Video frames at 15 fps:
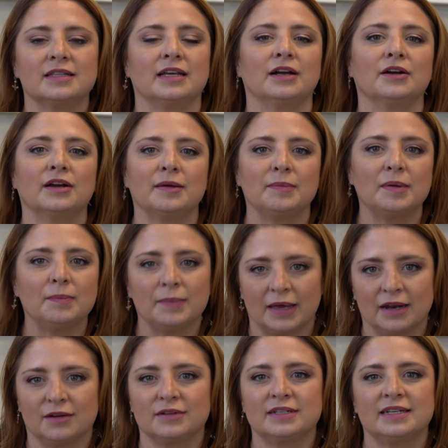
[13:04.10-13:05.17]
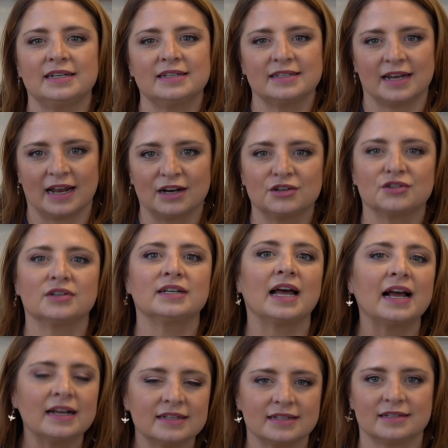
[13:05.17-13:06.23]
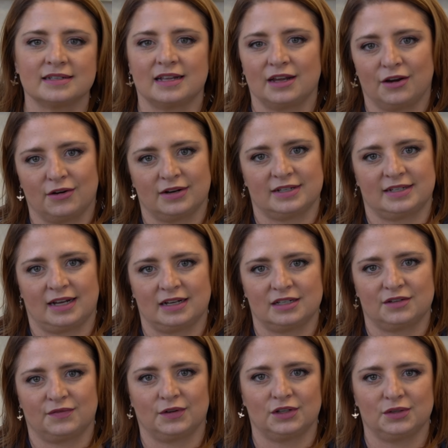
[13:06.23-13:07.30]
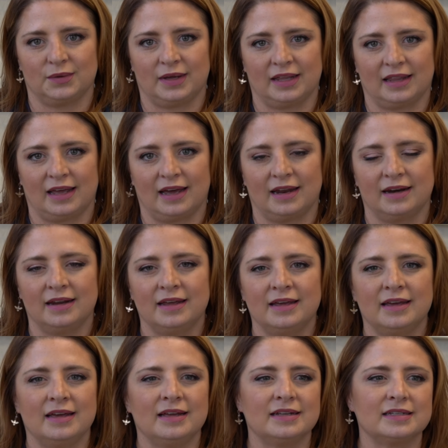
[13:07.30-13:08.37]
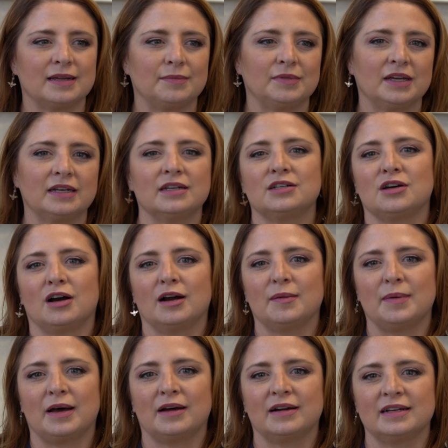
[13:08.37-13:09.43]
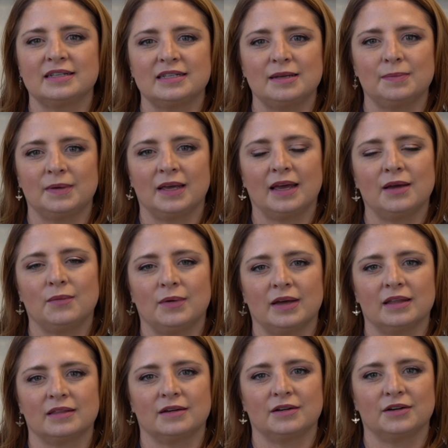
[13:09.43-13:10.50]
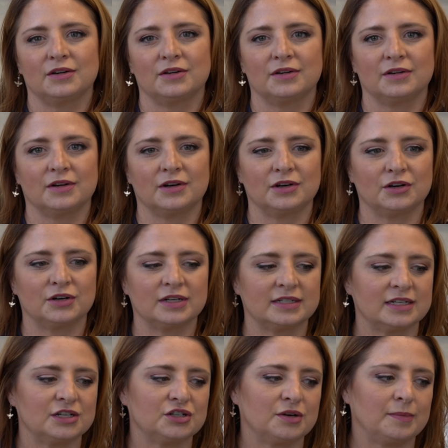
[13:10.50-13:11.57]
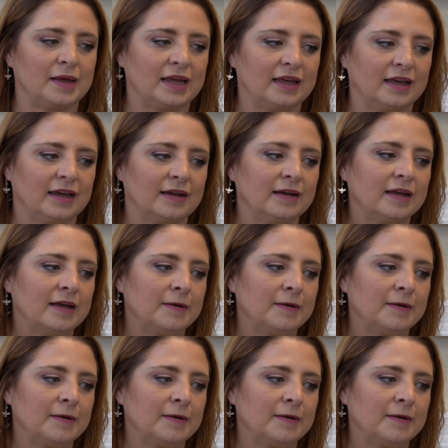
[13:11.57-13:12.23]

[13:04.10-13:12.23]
there can be penalties and extra taxes that you're assessed for doing that. Something to talk about a CPA with on your decision making.